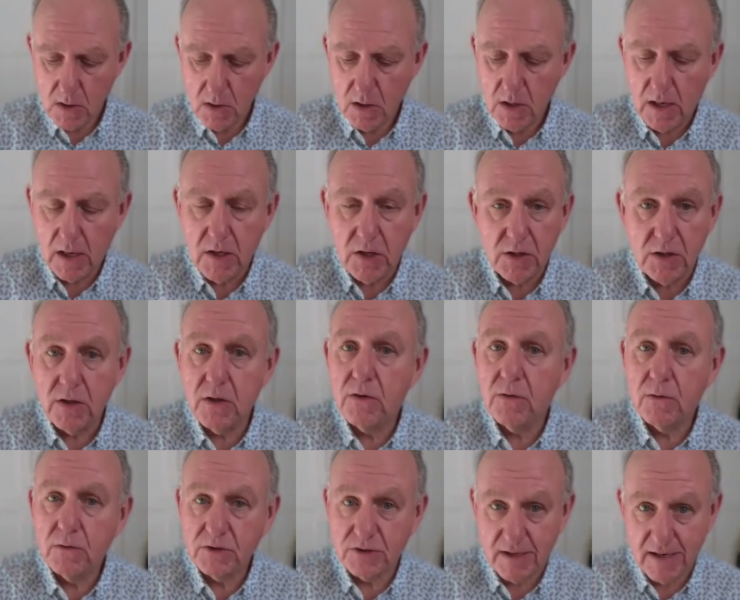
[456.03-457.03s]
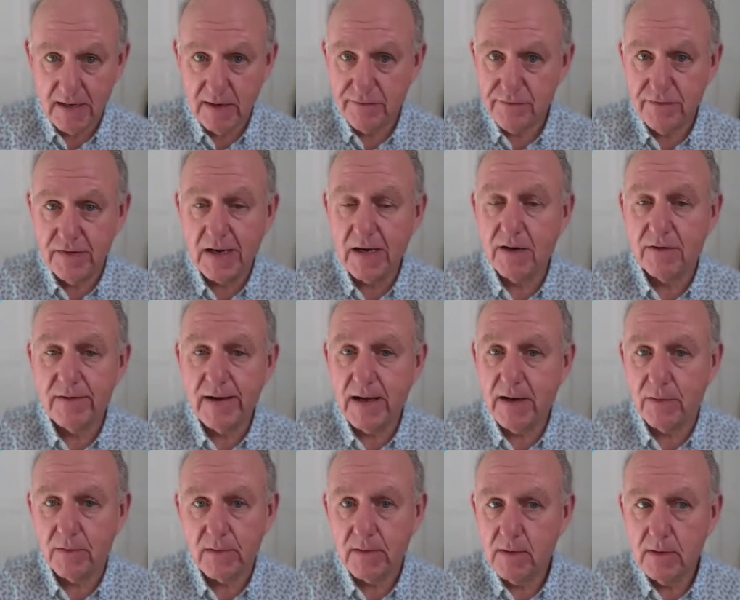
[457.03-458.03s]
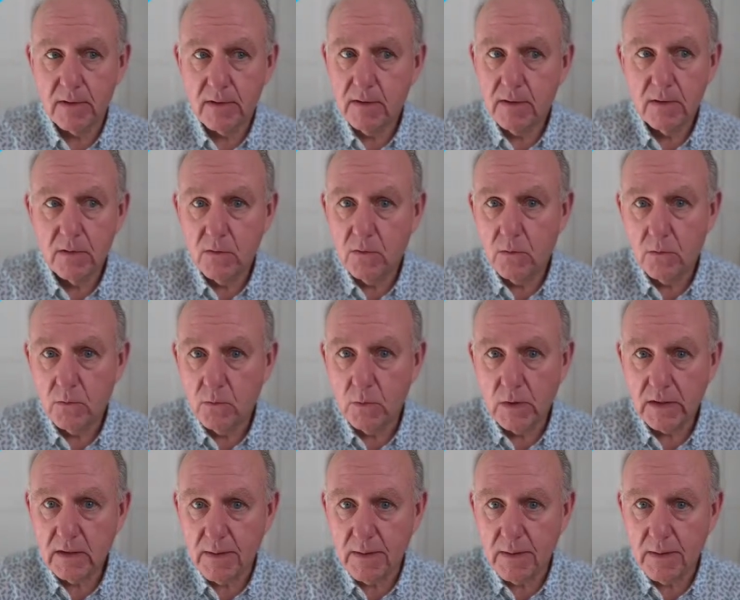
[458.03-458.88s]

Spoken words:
you trying to figure out what